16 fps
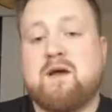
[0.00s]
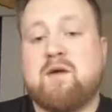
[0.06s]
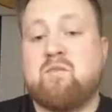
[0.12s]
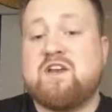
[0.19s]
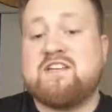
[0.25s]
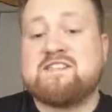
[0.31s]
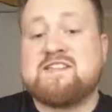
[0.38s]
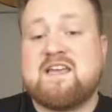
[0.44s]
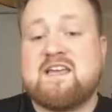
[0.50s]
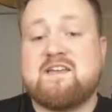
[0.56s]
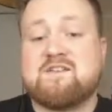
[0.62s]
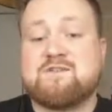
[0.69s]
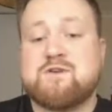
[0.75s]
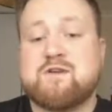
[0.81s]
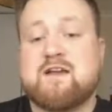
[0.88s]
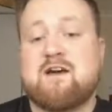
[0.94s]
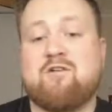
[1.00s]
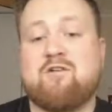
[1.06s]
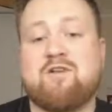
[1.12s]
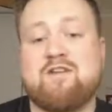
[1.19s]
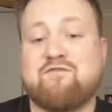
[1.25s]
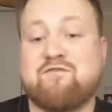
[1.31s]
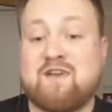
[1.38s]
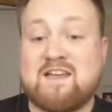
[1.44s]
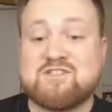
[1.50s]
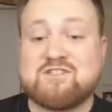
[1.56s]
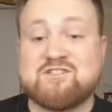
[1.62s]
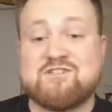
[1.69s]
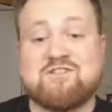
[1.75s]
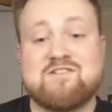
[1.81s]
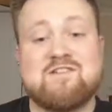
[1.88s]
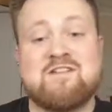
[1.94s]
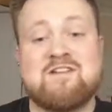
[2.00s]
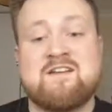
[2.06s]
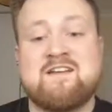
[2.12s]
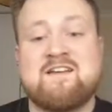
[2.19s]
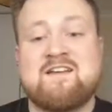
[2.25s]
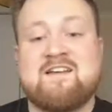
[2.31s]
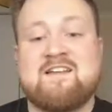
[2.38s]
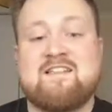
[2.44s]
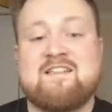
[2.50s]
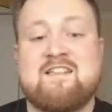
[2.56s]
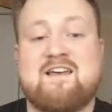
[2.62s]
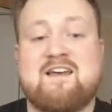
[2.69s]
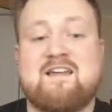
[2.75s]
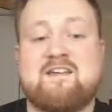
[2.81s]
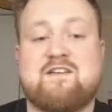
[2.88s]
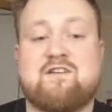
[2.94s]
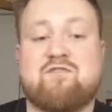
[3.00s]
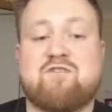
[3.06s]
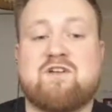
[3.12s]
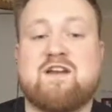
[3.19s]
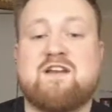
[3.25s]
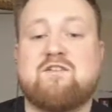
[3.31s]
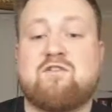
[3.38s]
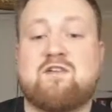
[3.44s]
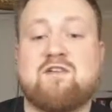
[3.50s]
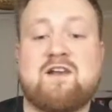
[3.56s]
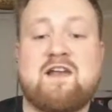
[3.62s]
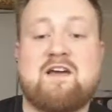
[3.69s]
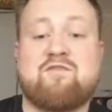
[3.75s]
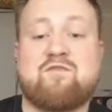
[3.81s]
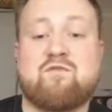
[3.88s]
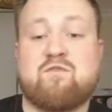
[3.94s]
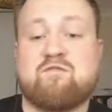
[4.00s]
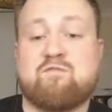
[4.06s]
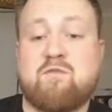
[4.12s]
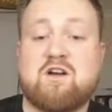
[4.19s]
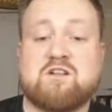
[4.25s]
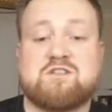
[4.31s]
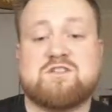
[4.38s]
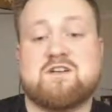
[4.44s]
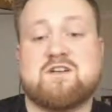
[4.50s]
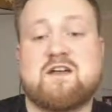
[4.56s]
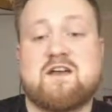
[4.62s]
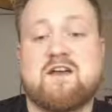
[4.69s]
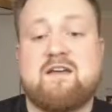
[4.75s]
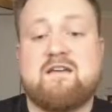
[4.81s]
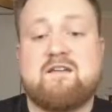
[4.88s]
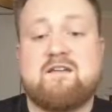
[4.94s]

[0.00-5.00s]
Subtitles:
when you take into account inflation, then you're really not left with much, okay?